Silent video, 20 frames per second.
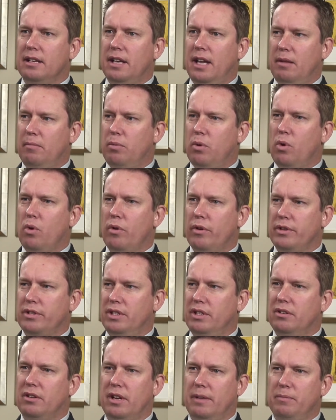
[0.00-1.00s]
and
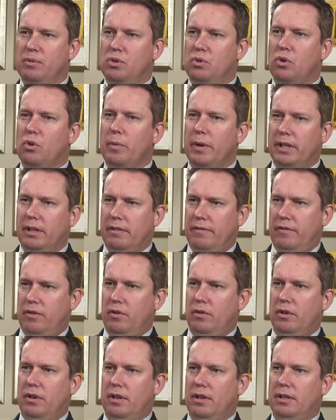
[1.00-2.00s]
porous, you're not absorbing the
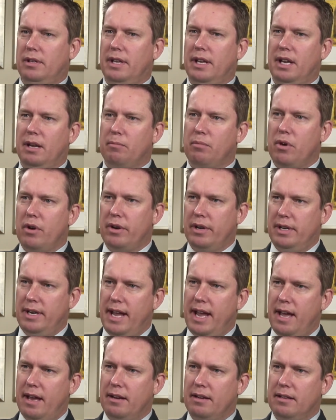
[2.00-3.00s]
food and getting it broken
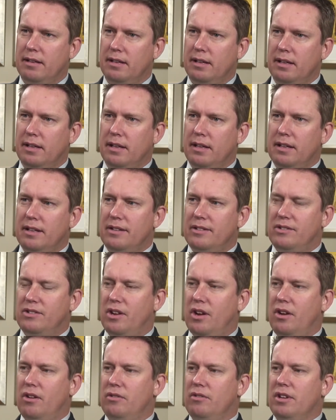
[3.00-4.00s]
down. Mm-hmm.
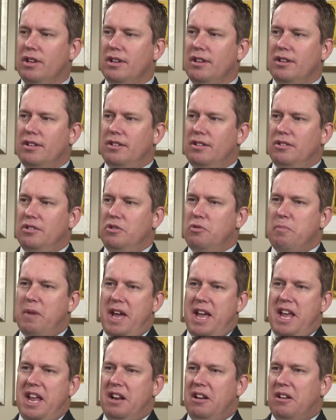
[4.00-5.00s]
So you
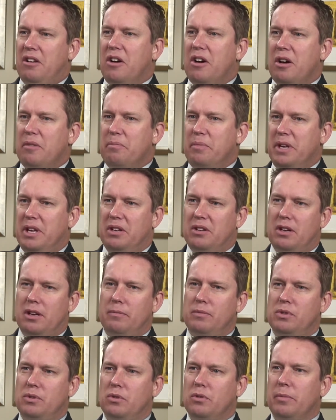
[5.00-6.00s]
may eat a lot, but you're not
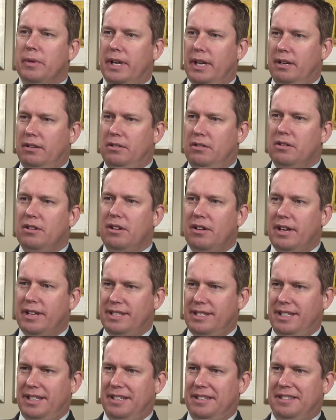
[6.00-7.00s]
absorbing it and
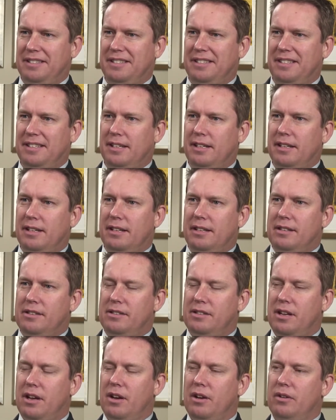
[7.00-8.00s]
utilizing it.
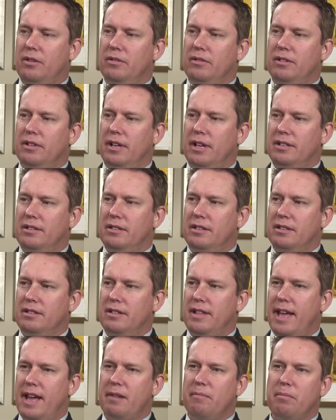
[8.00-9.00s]
So it's
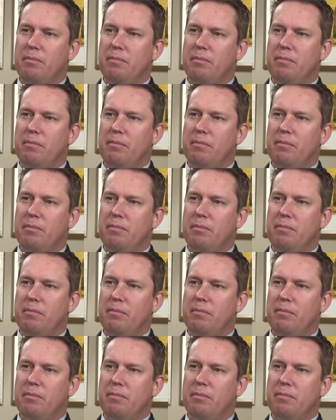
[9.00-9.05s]
just that